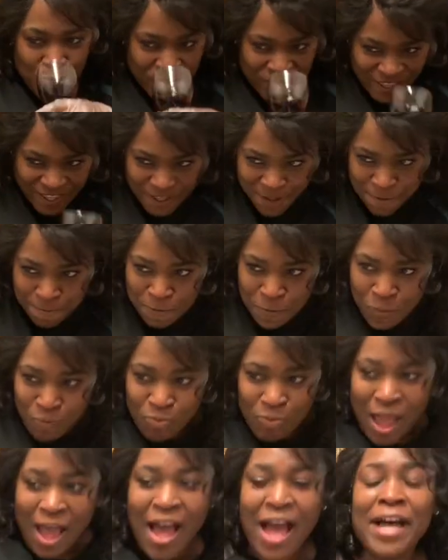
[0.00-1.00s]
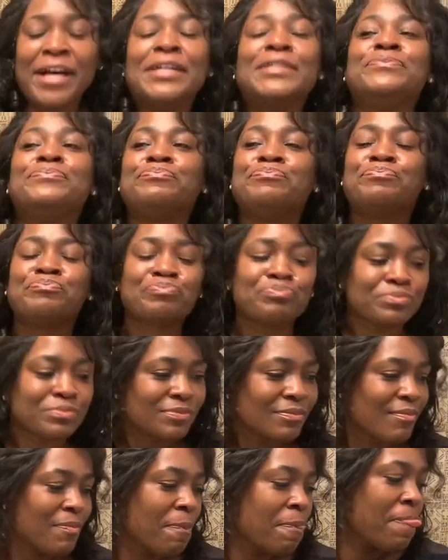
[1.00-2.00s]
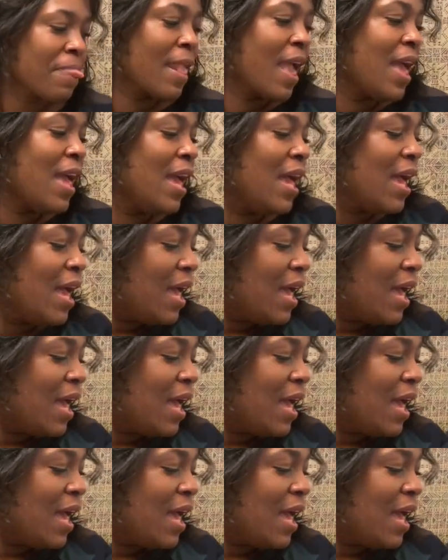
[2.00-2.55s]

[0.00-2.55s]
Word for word: Next time we get a man to do this